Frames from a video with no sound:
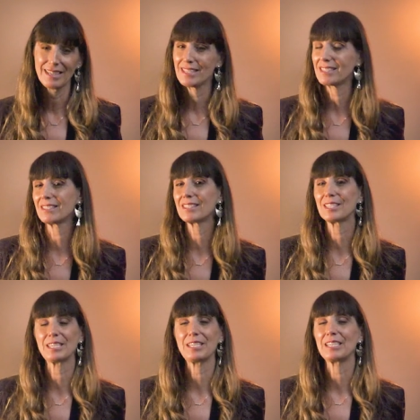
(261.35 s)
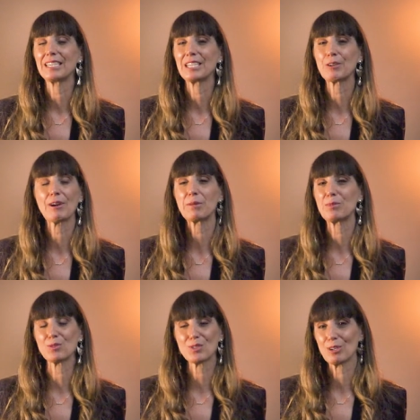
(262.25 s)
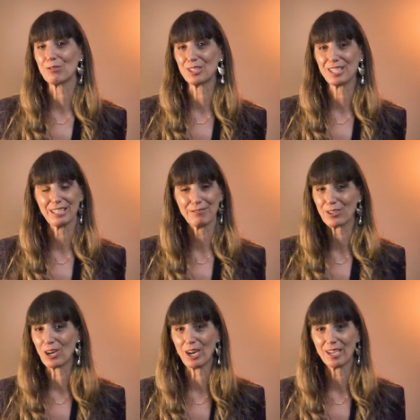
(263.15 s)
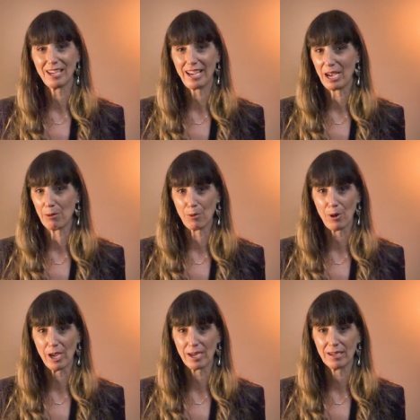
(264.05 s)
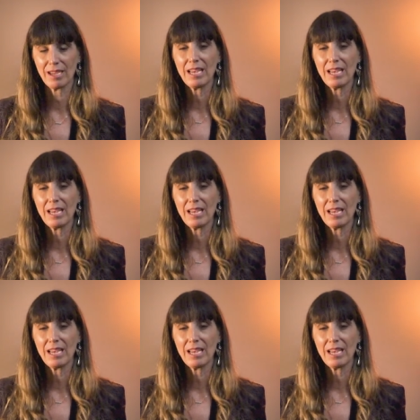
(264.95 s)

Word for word: This is the incredible sovereignty of God at work,